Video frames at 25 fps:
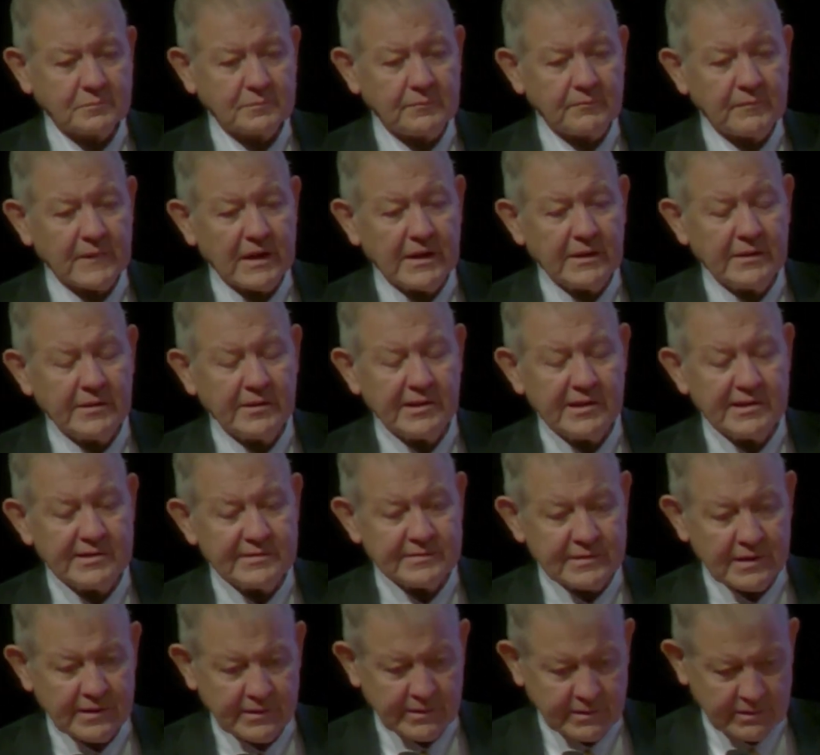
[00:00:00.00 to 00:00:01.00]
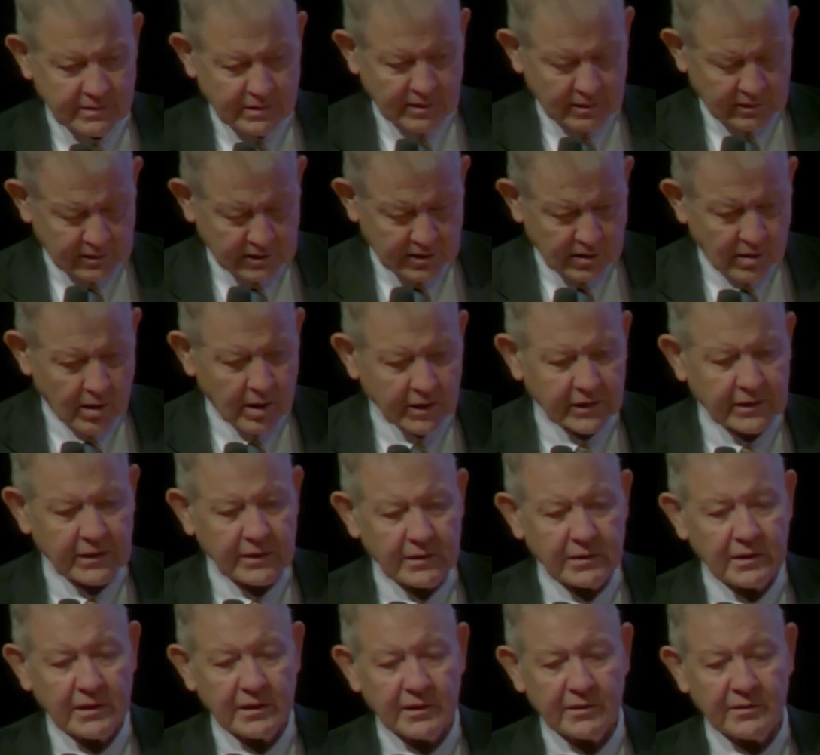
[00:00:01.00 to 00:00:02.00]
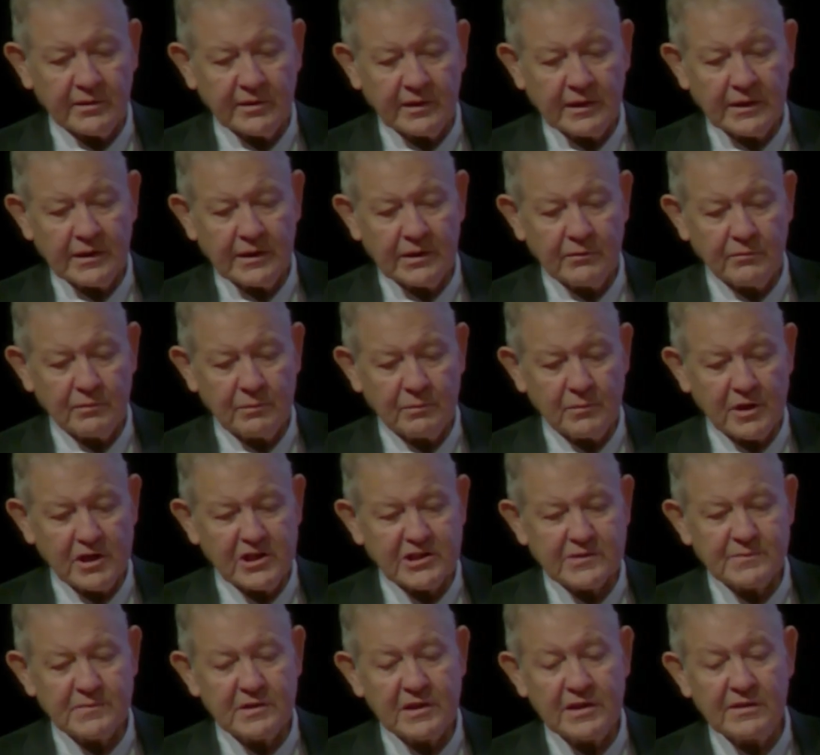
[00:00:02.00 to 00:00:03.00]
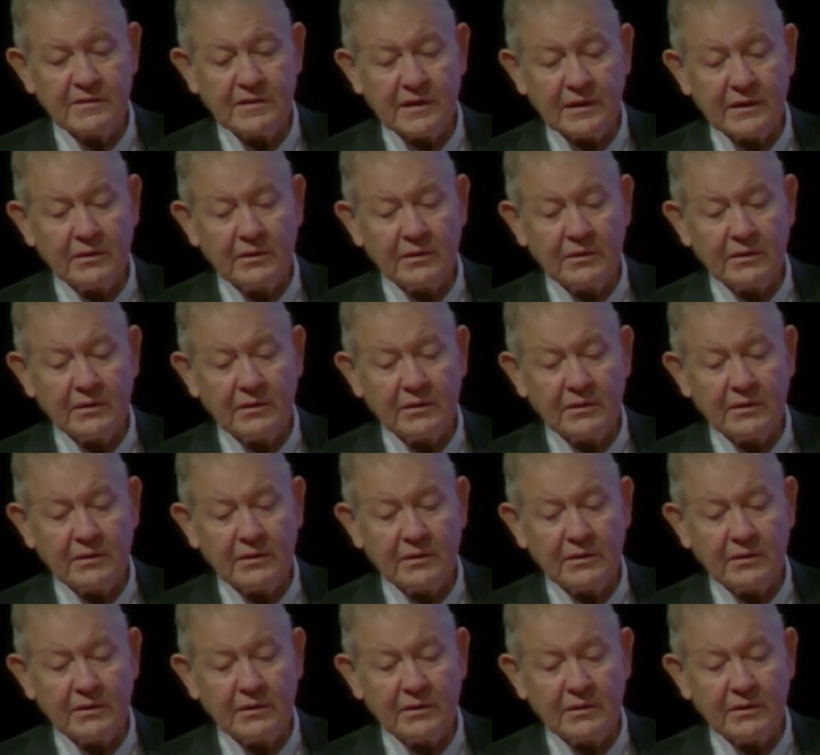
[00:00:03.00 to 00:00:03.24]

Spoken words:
He's talking, and he reminds me that